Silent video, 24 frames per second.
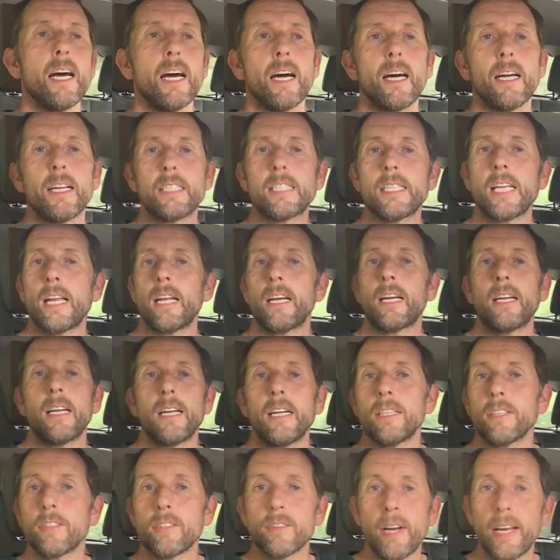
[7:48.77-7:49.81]
I said I can
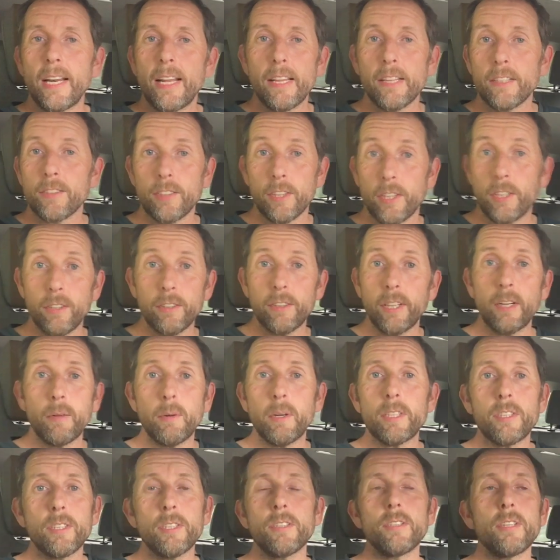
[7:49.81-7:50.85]
answer any of the security
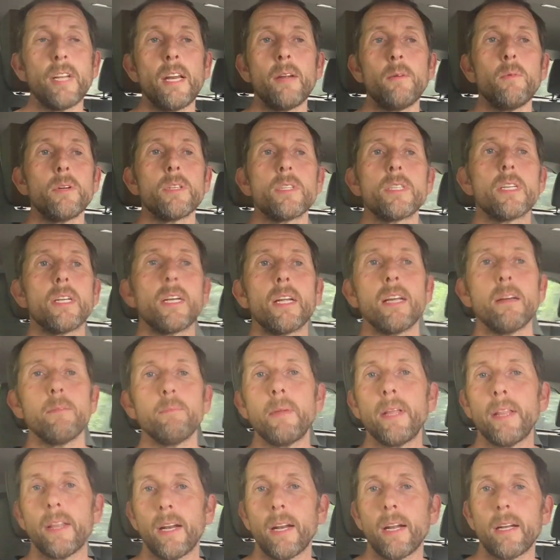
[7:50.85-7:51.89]
questions that he wanted to give
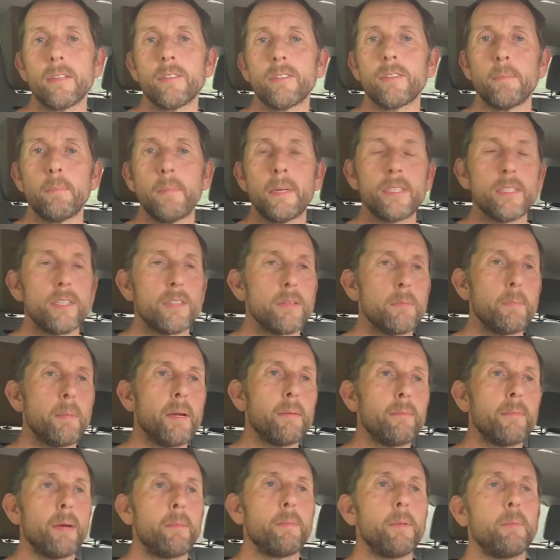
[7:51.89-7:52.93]
me that I'd submitted to
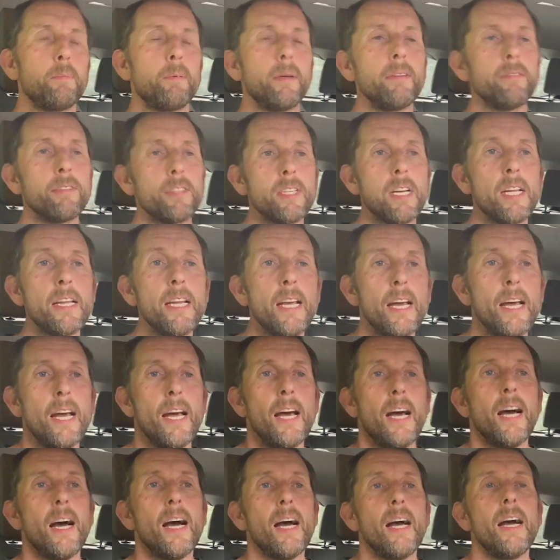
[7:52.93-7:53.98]
BMW previously.
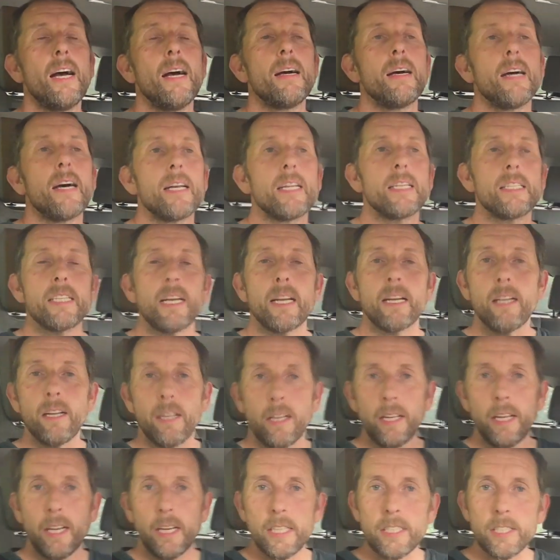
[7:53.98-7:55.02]
And I said,
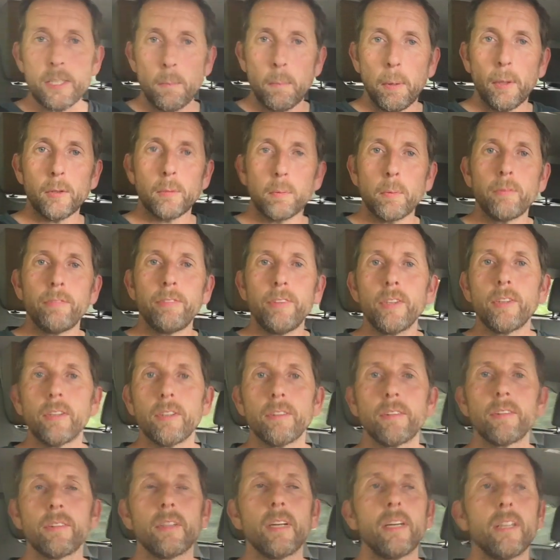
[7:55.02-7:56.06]
look, is it possible if you
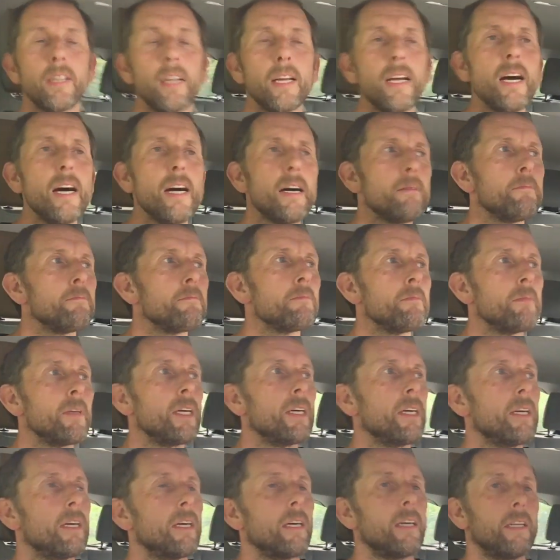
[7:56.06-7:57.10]
can start the car?
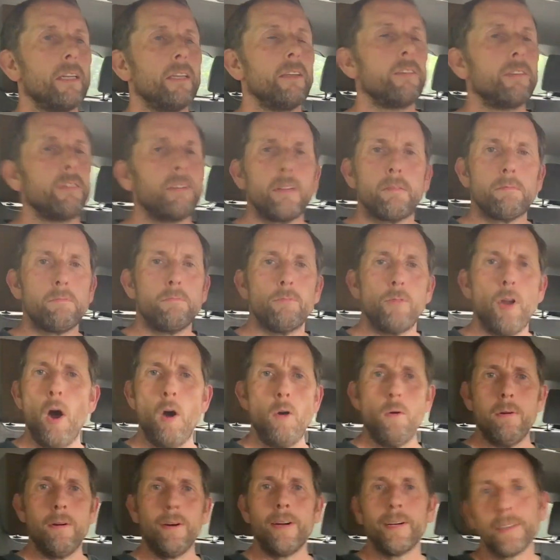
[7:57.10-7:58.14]
And he just said,
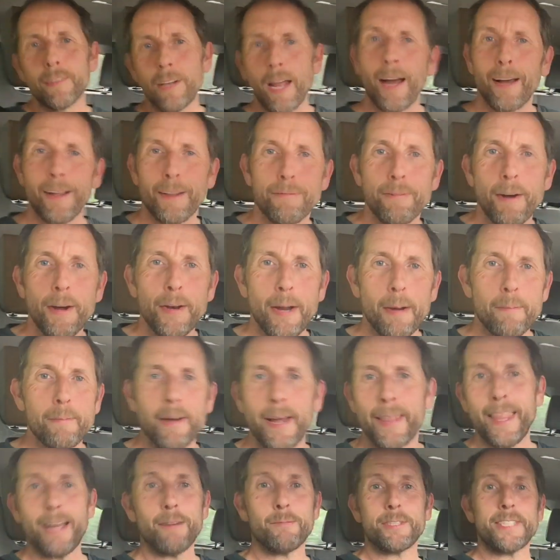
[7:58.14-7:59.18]
no, and hung the phone up,
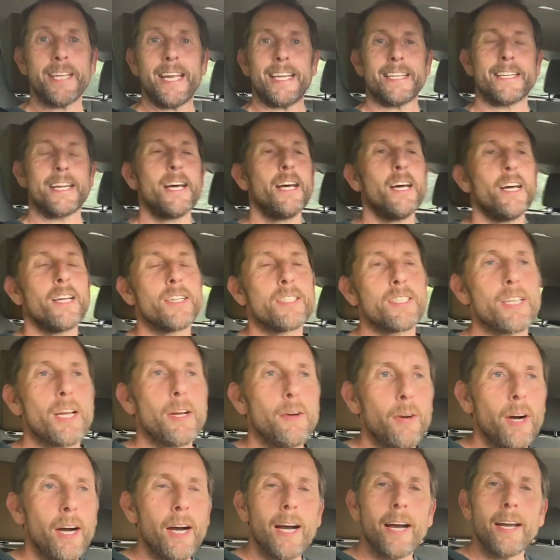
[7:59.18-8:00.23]
and that was it.
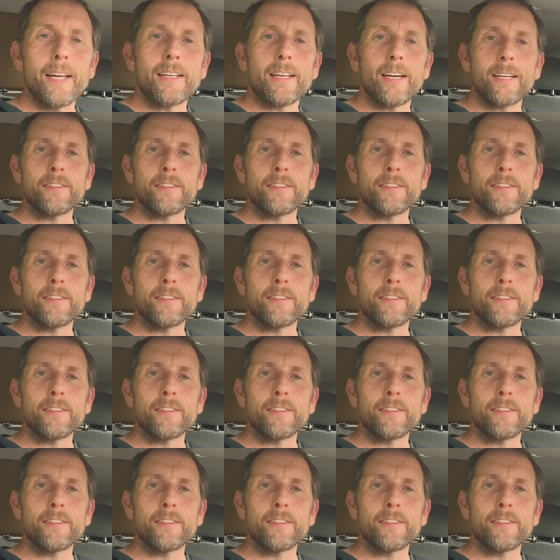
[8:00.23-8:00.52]
So I